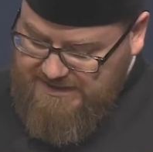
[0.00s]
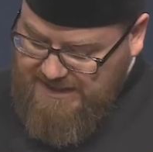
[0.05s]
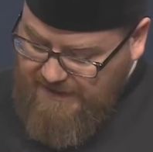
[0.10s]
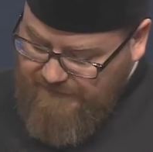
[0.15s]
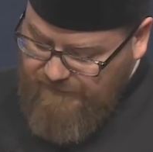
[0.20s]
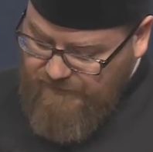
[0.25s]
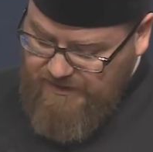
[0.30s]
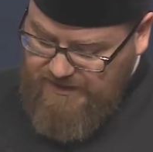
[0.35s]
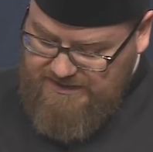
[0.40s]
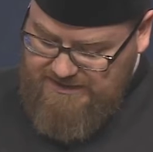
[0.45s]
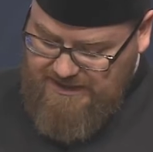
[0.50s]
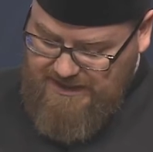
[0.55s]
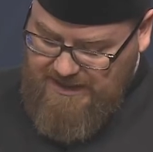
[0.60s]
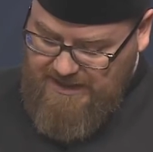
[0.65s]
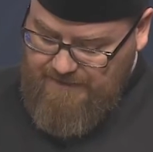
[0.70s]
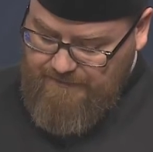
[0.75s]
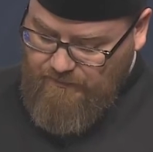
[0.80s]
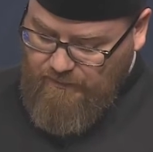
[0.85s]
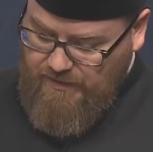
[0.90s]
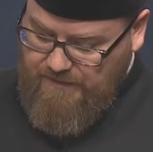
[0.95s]
never a
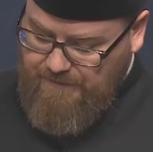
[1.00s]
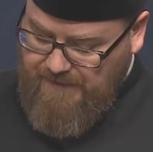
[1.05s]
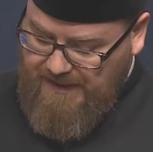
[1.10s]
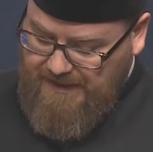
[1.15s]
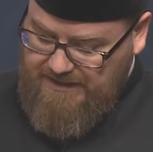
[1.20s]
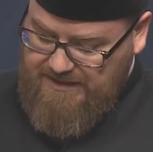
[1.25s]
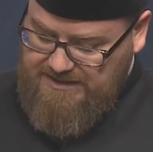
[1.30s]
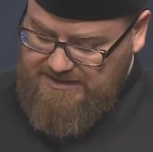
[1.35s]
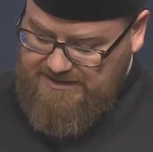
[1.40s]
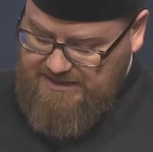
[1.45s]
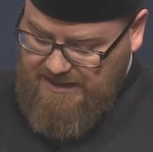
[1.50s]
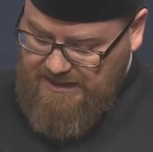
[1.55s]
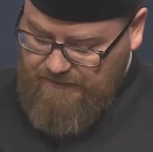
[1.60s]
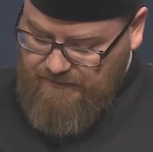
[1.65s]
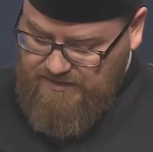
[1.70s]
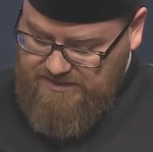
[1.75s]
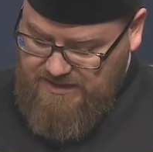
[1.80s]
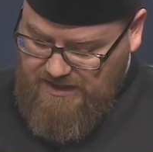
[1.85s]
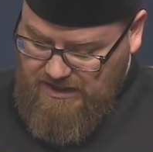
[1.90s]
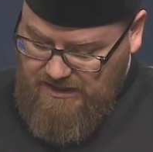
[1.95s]
time when Palestine
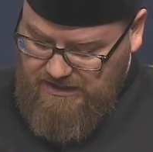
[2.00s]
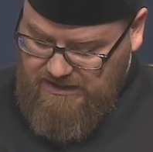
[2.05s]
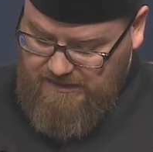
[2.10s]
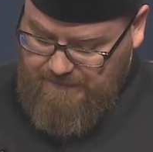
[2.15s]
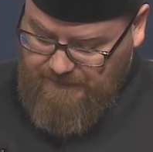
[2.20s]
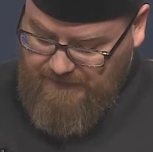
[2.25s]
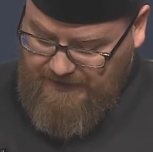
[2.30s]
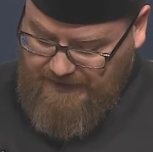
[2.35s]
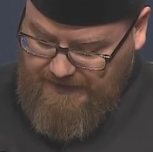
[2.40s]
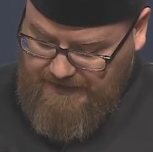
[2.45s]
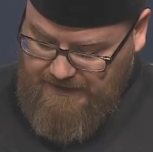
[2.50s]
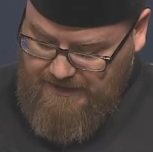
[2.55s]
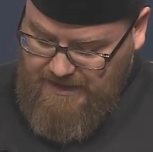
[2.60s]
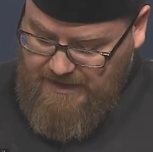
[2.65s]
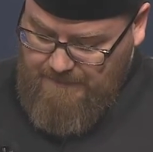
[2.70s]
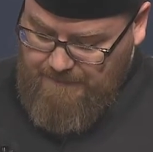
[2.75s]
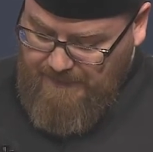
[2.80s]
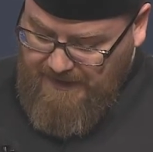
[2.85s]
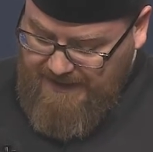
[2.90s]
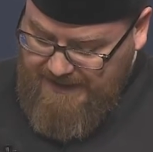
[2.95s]
was occupied
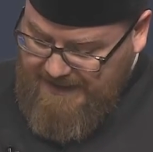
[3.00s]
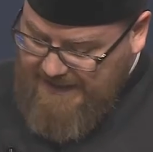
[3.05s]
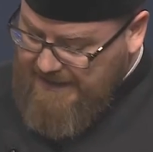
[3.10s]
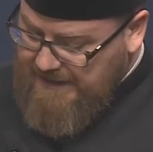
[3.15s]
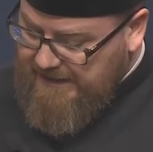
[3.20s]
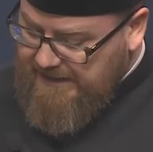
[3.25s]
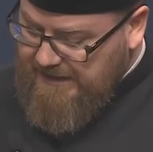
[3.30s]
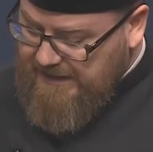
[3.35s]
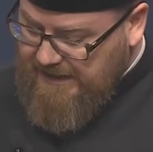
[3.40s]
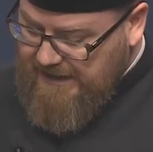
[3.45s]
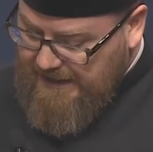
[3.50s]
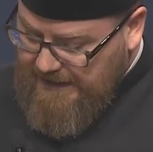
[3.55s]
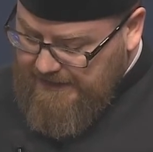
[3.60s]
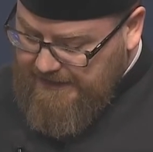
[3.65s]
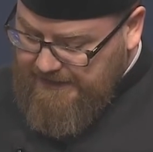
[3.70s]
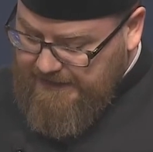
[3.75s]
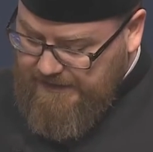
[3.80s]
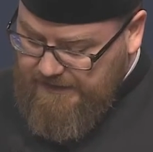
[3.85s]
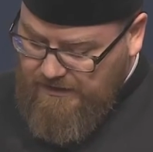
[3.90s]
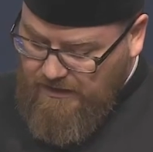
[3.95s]
by any
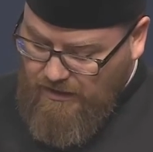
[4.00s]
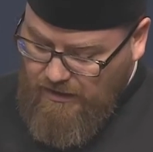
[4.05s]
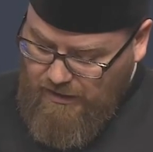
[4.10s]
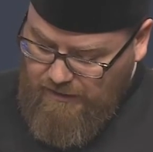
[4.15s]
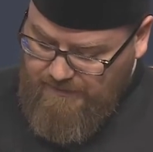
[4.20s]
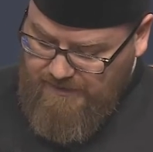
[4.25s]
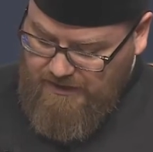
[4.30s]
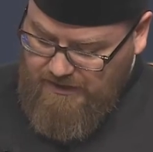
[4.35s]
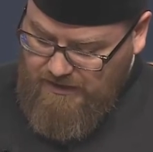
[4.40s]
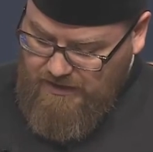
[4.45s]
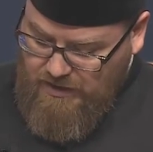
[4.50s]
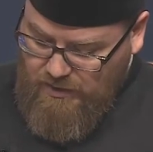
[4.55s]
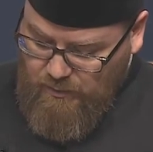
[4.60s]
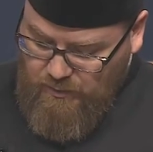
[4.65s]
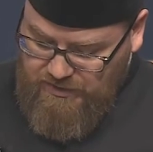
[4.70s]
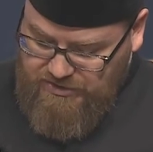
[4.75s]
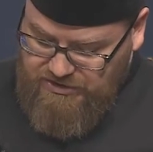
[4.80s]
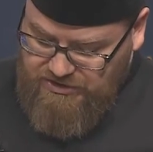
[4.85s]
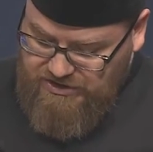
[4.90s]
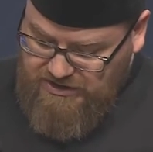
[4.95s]
alien army
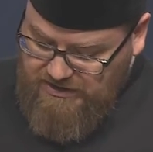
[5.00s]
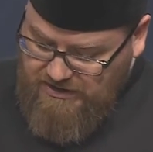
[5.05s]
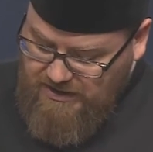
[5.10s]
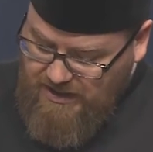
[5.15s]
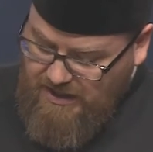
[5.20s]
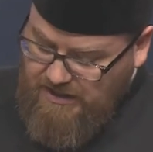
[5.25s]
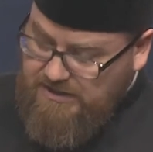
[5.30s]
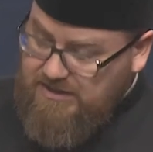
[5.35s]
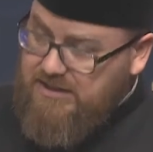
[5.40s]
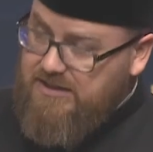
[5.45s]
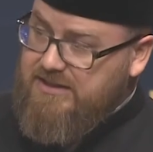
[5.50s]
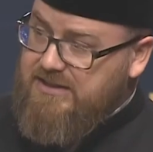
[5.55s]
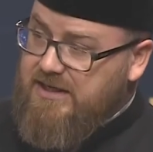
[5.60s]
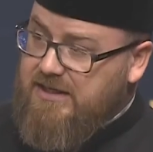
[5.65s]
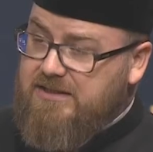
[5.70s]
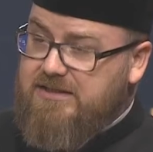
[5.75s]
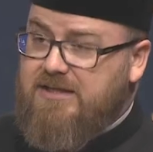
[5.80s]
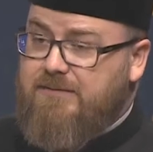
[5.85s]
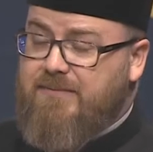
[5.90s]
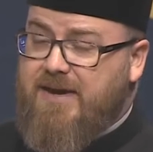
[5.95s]
which did not
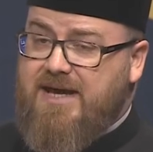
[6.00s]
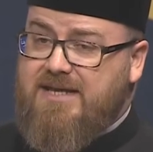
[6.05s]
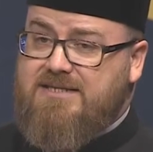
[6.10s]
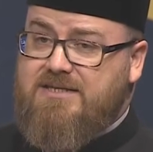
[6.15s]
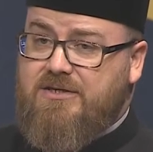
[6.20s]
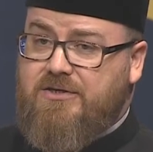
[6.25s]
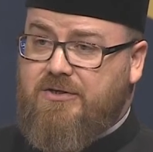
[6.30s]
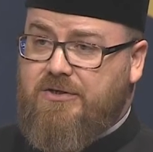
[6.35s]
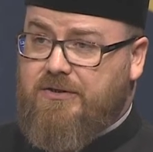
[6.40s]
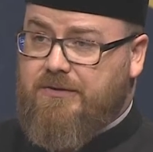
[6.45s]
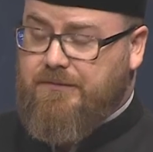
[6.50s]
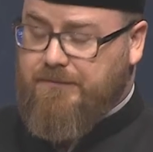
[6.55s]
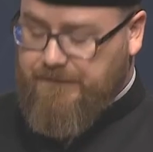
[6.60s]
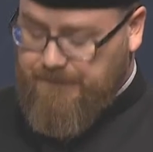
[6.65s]
conduct a massacre.